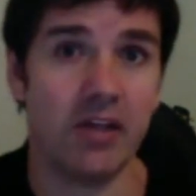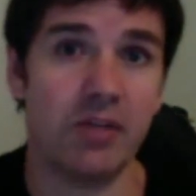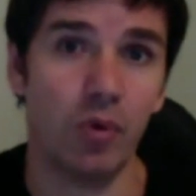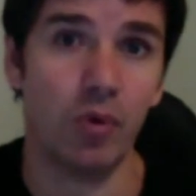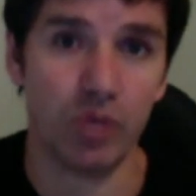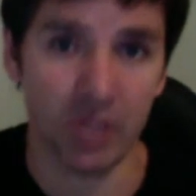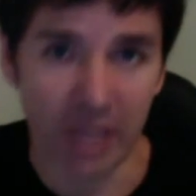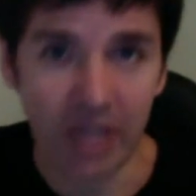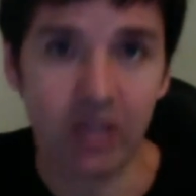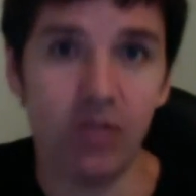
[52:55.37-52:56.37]
small, just get
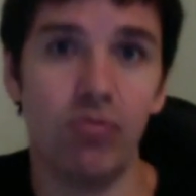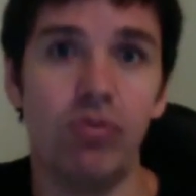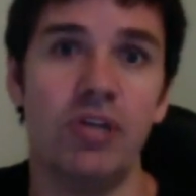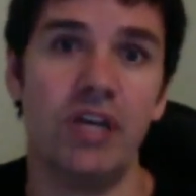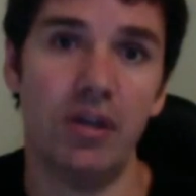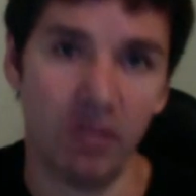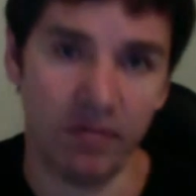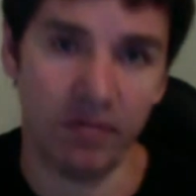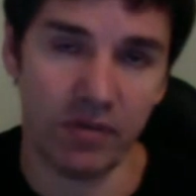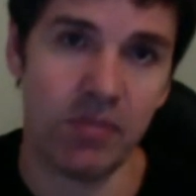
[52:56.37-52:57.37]
into the routine. I'll
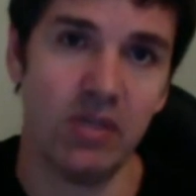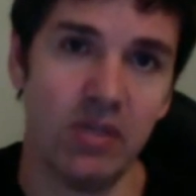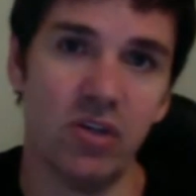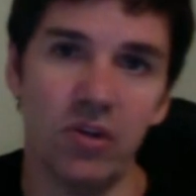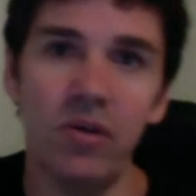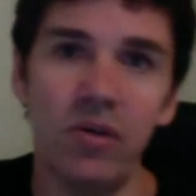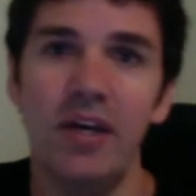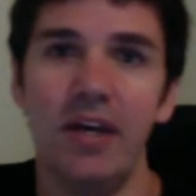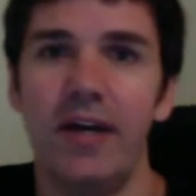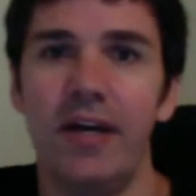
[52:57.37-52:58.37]
give you some things to do,
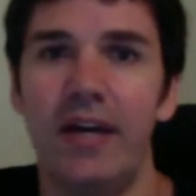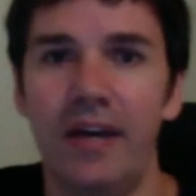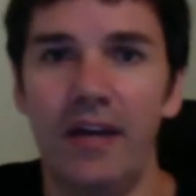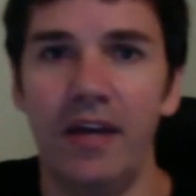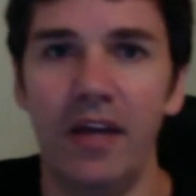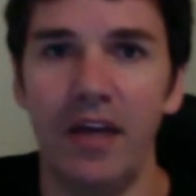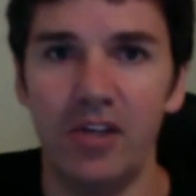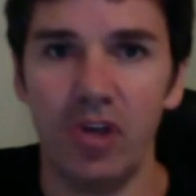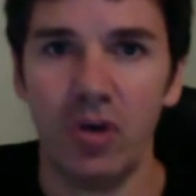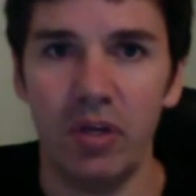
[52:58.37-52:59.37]
and
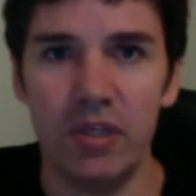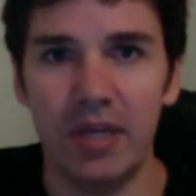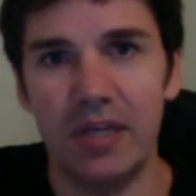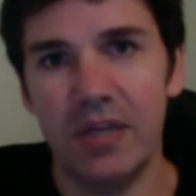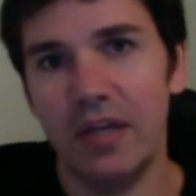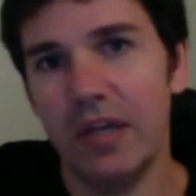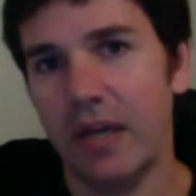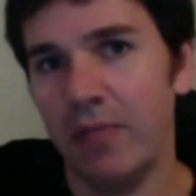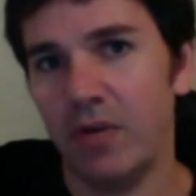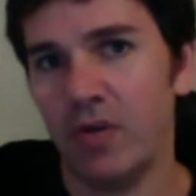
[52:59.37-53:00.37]
so it
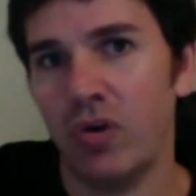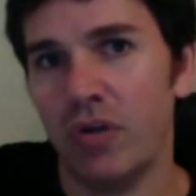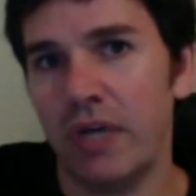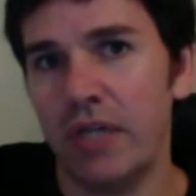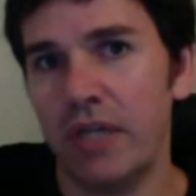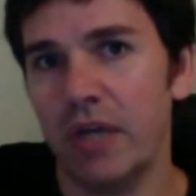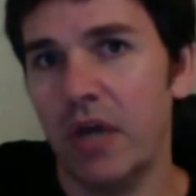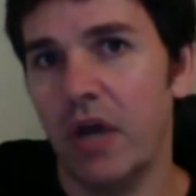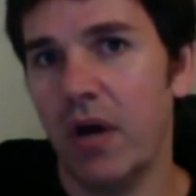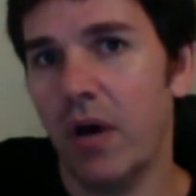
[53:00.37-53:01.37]
comes across as
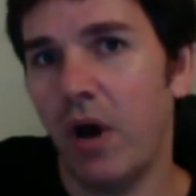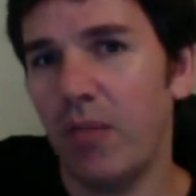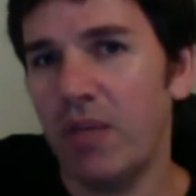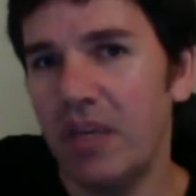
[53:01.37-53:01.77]
I'm